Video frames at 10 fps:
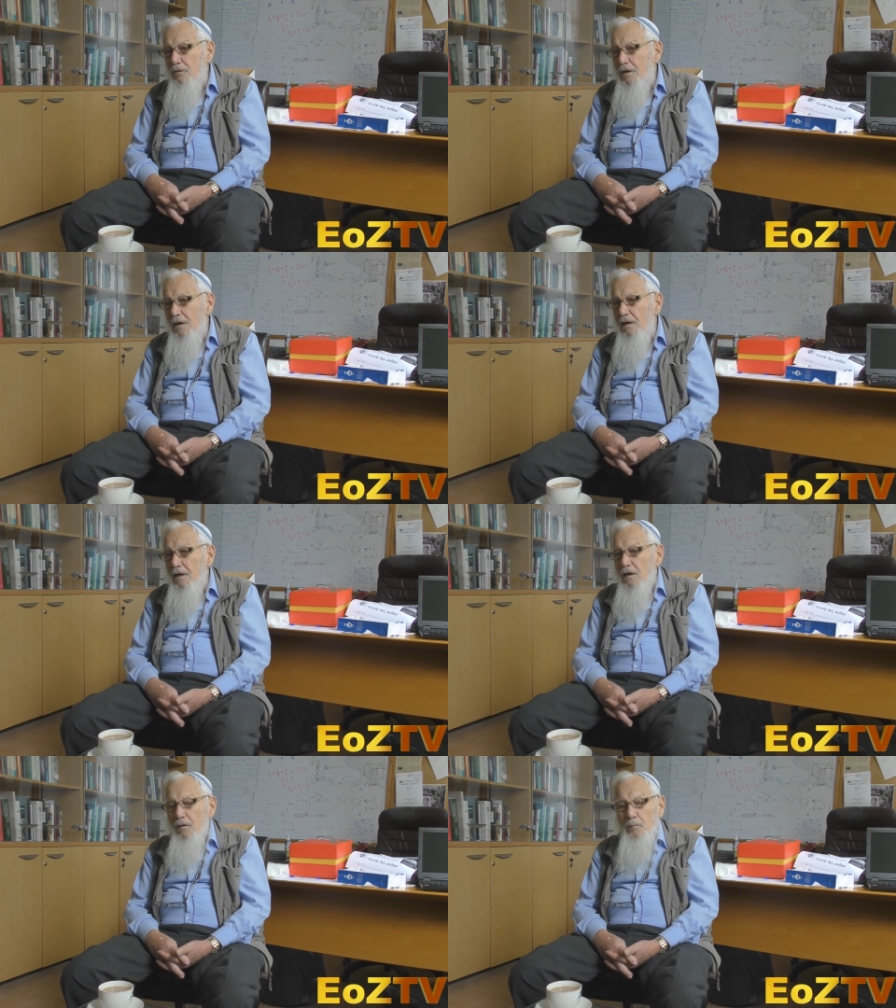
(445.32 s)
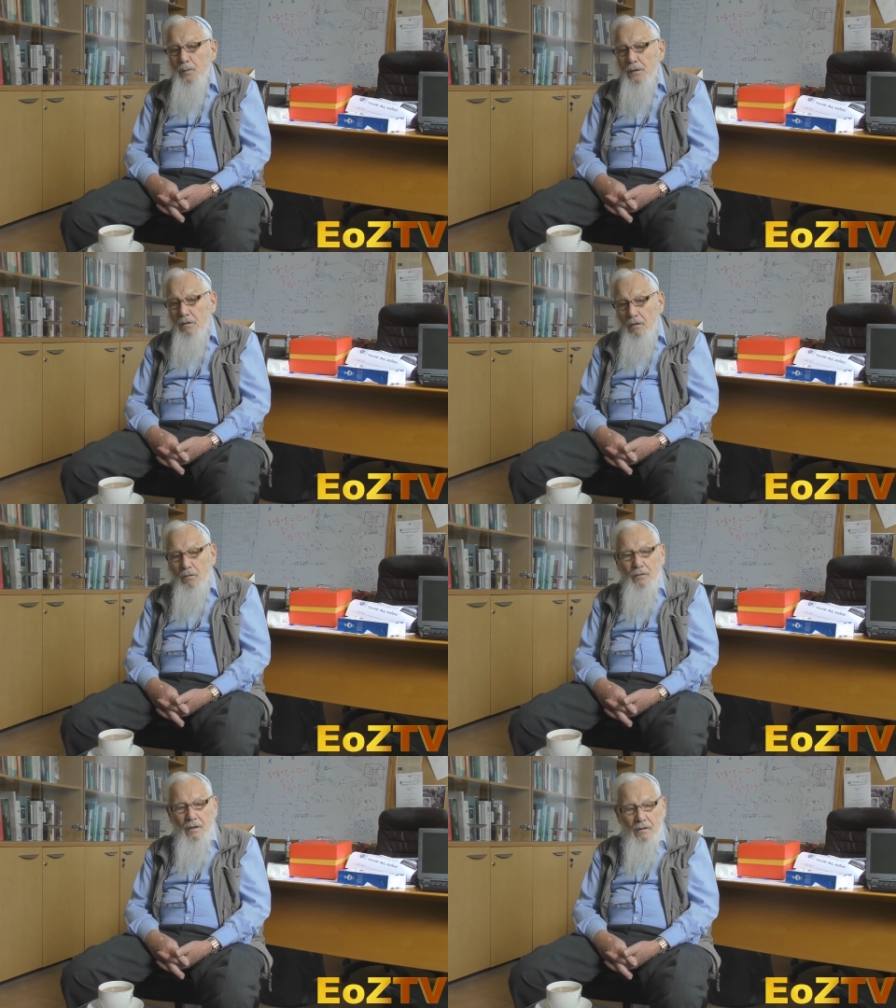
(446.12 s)
okay? Right. But
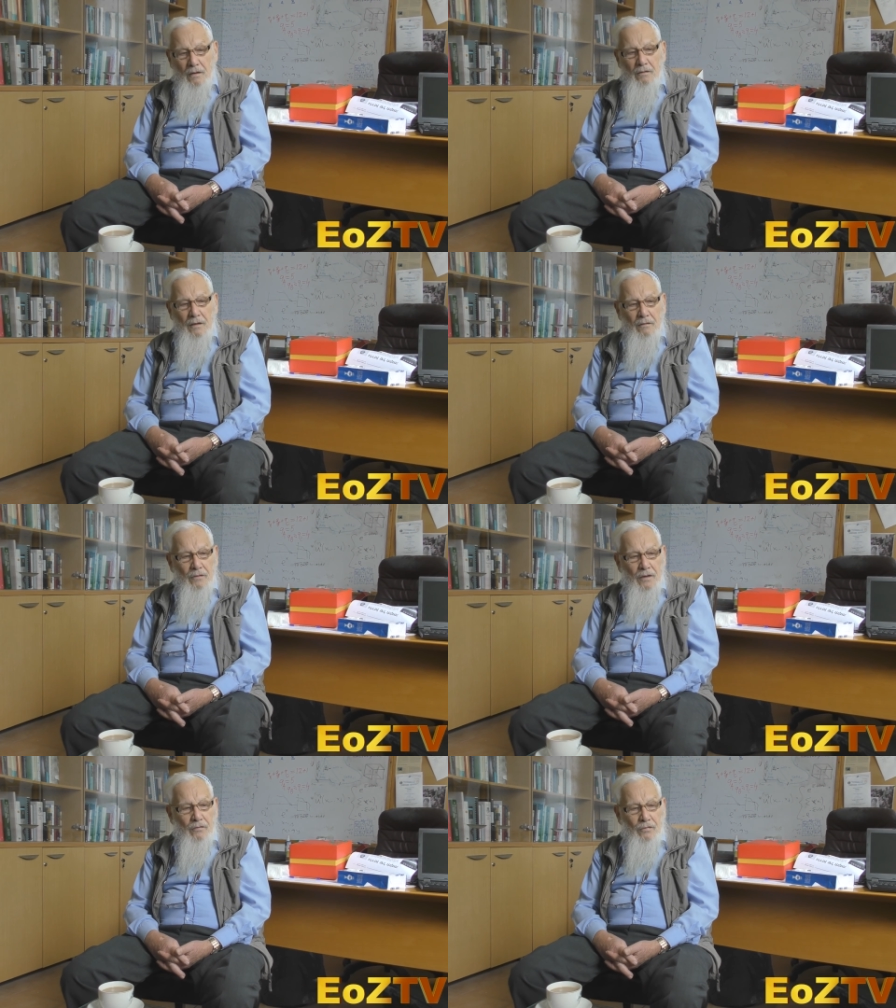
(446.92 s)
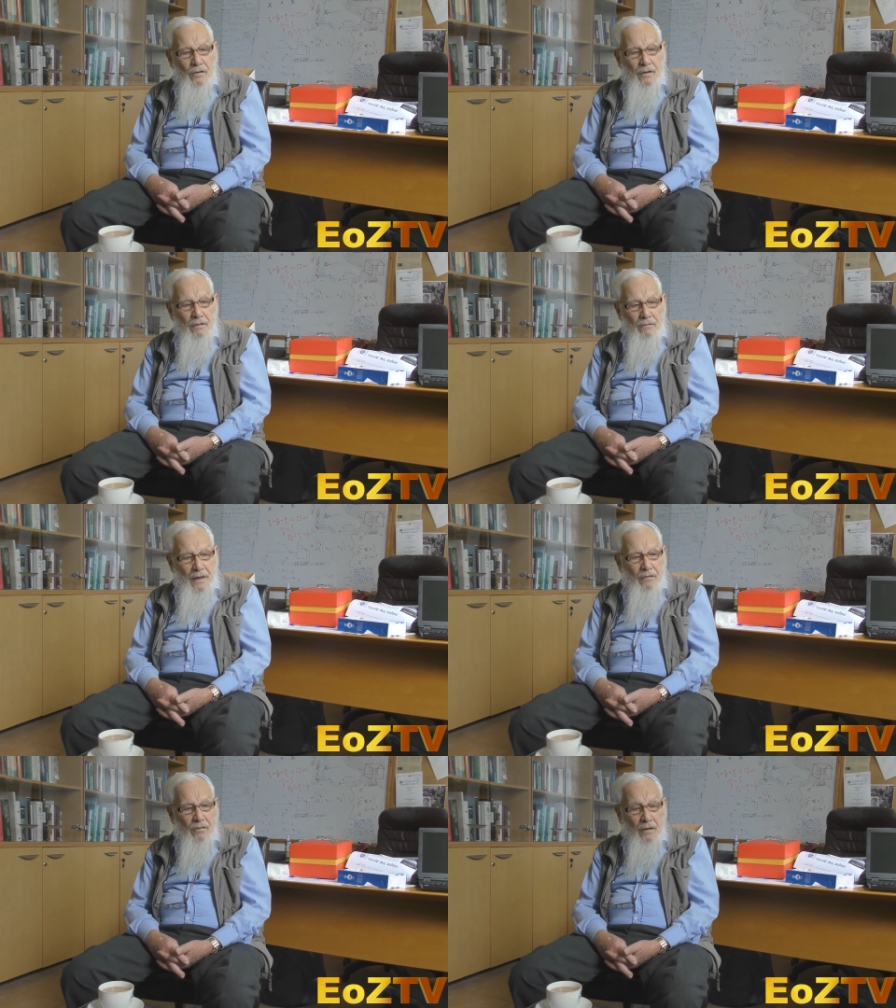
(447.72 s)
no, they're not irrational. They're
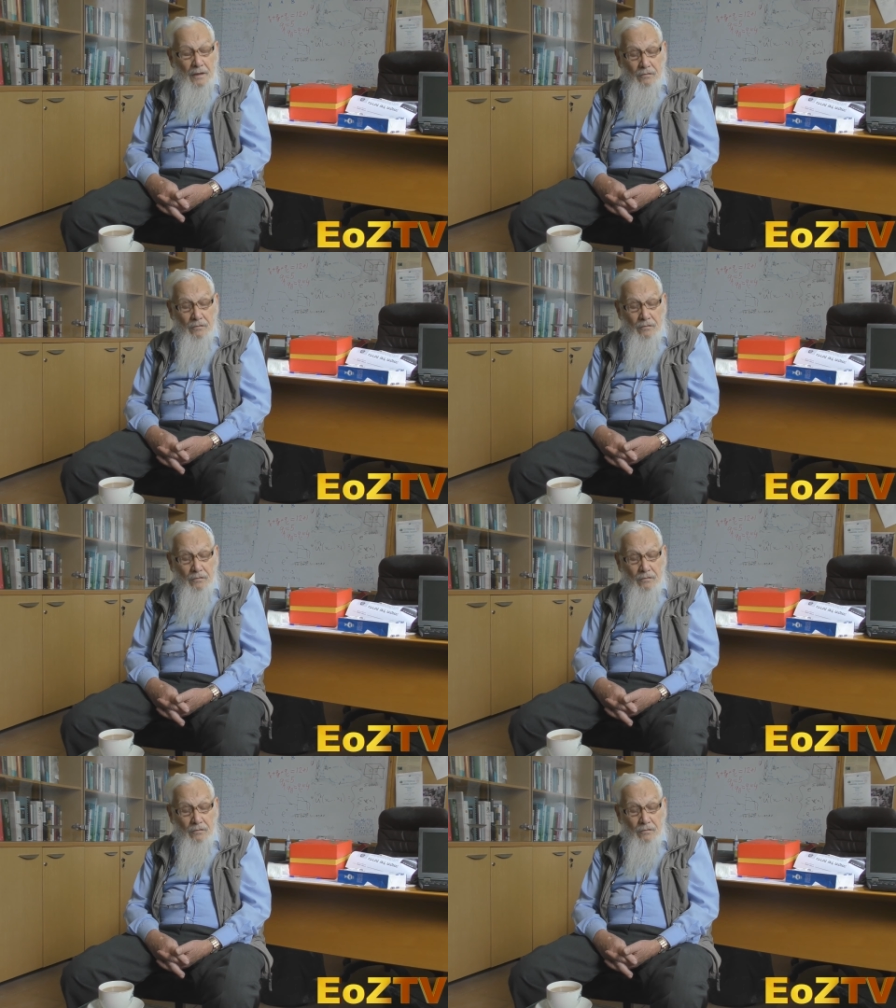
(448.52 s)
rational.